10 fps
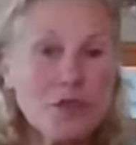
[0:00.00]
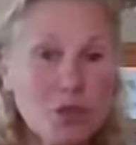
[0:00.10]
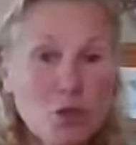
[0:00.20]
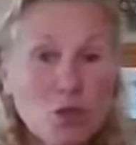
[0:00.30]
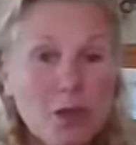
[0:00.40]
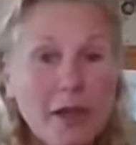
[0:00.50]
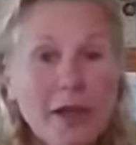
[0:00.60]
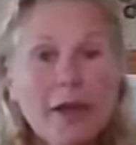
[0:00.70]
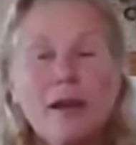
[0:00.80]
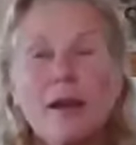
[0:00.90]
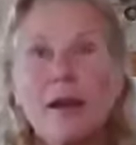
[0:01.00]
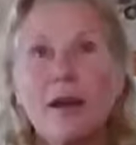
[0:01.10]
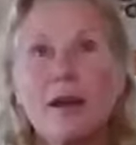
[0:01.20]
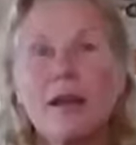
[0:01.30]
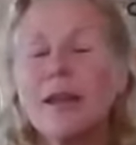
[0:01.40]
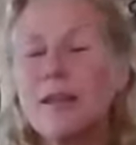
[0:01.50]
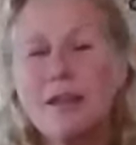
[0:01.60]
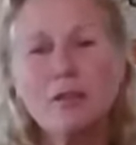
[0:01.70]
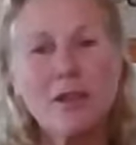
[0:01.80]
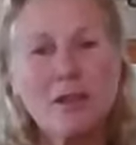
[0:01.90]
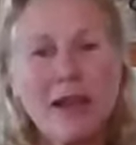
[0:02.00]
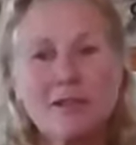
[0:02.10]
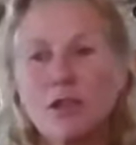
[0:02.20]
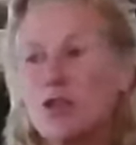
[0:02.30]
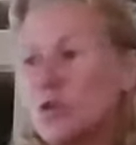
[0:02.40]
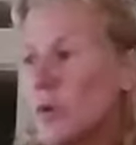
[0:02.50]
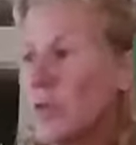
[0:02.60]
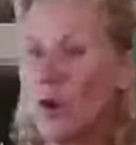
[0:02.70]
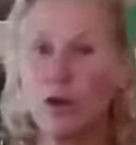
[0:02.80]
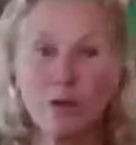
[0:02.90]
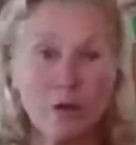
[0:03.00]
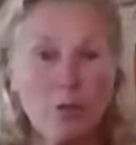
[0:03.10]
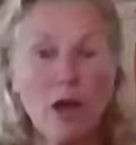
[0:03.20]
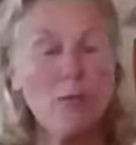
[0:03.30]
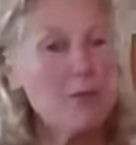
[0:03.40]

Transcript: schooling, uh, anything that has to do with the earthly realm.